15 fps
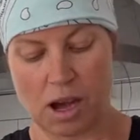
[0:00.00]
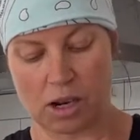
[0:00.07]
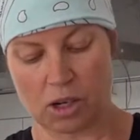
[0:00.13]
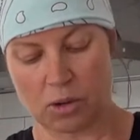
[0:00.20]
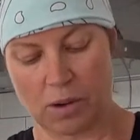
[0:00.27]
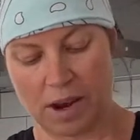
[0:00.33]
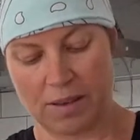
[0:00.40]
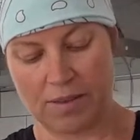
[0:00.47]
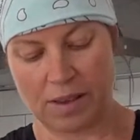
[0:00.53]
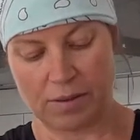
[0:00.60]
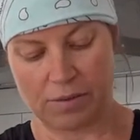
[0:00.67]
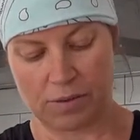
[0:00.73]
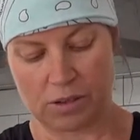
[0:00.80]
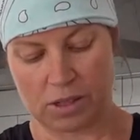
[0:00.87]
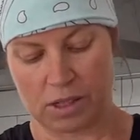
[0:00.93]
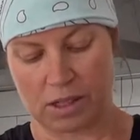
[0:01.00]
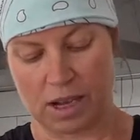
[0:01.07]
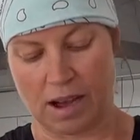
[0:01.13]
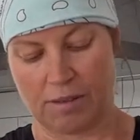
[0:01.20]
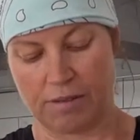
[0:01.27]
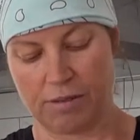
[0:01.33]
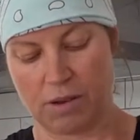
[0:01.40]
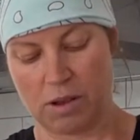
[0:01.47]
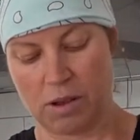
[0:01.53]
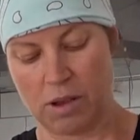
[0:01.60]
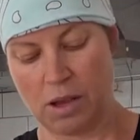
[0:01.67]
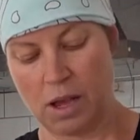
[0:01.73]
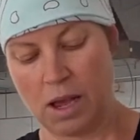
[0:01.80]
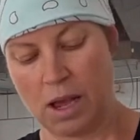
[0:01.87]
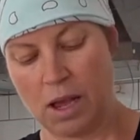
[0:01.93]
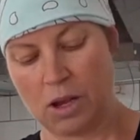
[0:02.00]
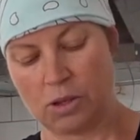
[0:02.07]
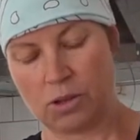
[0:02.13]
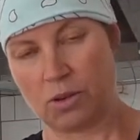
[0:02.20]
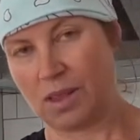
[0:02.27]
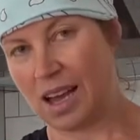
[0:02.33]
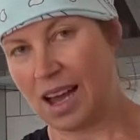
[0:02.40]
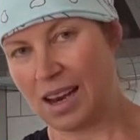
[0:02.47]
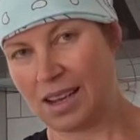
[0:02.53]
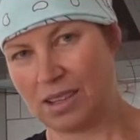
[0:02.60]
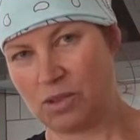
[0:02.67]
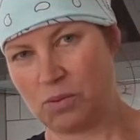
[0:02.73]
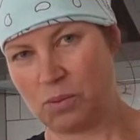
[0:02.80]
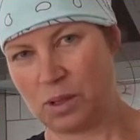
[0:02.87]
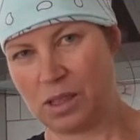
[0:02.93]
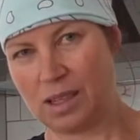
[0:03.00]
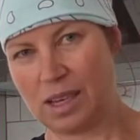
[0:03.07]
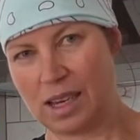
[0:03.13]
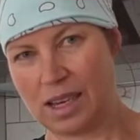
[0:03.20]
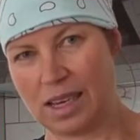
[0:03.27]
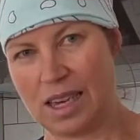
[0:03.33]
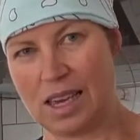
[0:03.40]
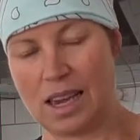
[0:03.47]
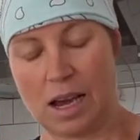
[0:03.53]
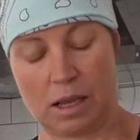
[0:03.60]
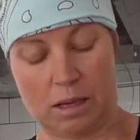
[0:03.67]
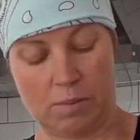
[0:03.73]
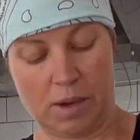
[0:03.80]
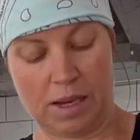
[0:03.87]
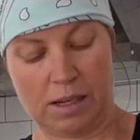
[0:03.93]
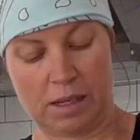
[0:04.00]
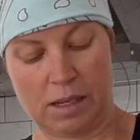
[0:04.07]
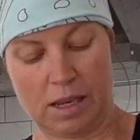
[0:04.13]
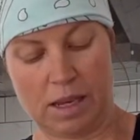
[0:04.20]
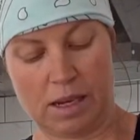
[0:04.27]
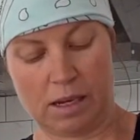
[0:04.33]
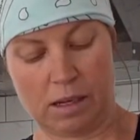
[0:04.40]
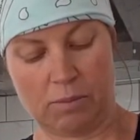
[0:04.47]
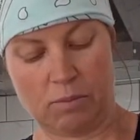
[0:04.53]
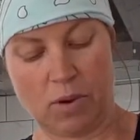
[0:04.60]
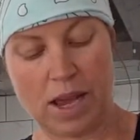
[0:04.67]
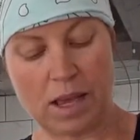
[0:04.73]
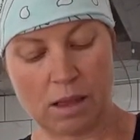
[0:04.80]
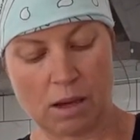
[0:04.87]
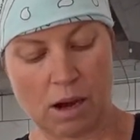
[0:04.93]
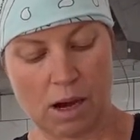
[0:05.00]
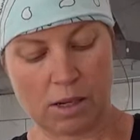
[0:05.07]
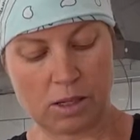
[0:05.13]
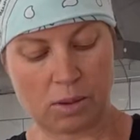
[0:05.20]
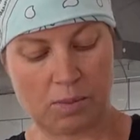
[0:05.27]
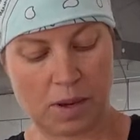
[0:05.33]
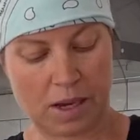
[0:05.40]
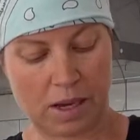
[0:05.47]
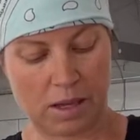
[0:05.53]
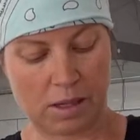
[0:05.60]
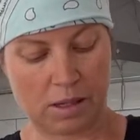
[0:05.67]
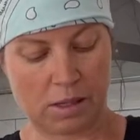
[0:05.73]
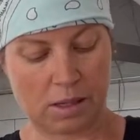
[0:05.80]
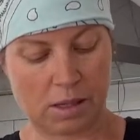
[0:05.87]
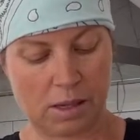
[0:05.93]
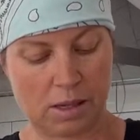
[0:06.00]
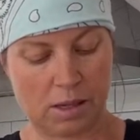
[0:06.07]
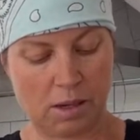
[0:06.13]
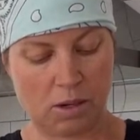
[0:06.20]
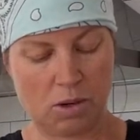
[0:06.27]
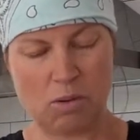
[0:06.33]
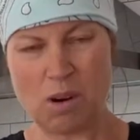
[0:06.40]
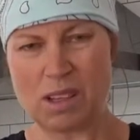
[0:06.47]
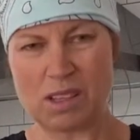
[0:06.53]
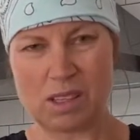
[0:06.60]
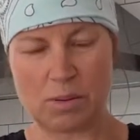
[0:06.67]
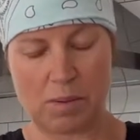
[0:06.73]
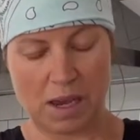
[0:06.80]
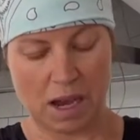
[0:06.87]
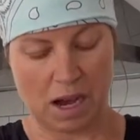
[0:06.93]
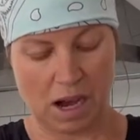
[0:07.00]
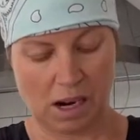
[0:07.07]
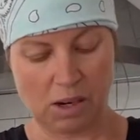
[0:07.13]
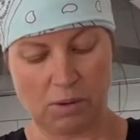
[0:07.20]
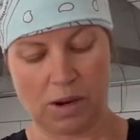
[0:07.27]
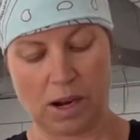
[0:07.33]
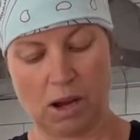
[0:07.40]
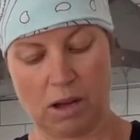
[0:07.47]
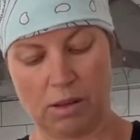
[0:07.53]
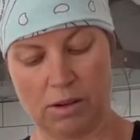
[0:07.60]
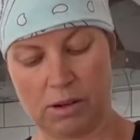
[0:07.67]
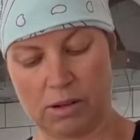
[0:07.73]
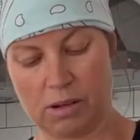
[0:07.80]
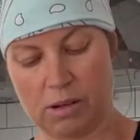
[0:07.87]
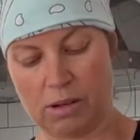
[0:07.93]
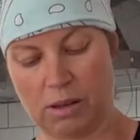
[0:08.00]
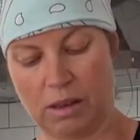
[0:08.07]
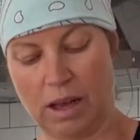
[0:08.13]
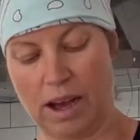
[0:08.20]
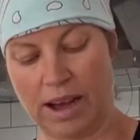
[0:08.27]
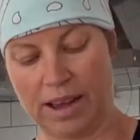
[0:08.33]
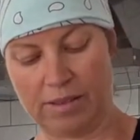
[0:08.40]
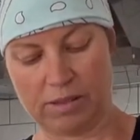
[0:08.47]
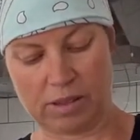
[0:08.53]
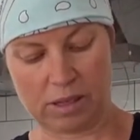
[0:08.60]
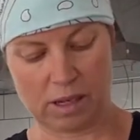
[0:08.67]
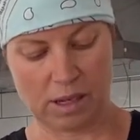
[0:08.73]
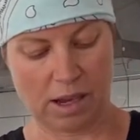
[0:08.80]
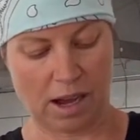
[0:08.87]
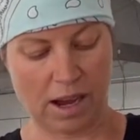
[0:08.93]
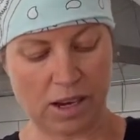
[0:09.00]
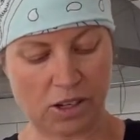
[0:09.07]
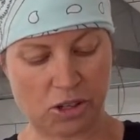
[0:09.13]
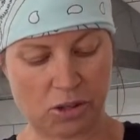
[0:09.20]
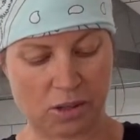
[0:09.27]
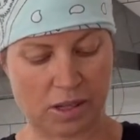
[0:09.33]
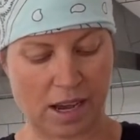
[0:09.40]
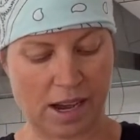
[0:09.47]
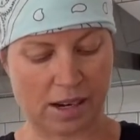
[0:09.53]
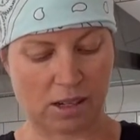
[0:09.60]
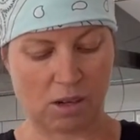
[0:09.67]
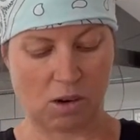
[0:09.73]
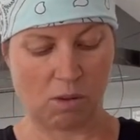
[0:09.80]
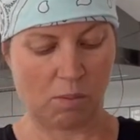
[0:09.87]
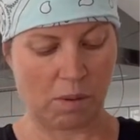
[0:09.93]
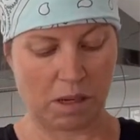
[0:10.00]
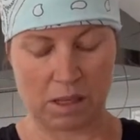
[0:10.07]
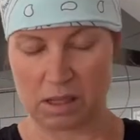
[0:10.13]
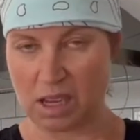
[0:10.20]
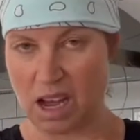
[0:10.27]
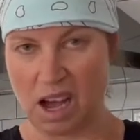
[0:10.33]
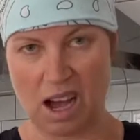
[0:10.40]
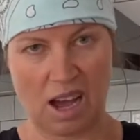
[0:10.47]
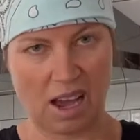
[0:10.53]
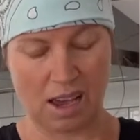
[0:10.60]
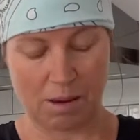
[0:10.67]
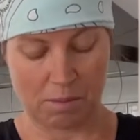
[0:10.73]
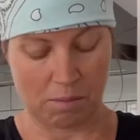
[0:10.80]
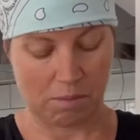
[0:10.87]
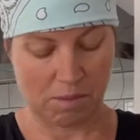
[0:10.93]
craving for stuff. So that is really a key element in weight loss, because who wants to be hungry all their lives? I sure as heck don't, because I am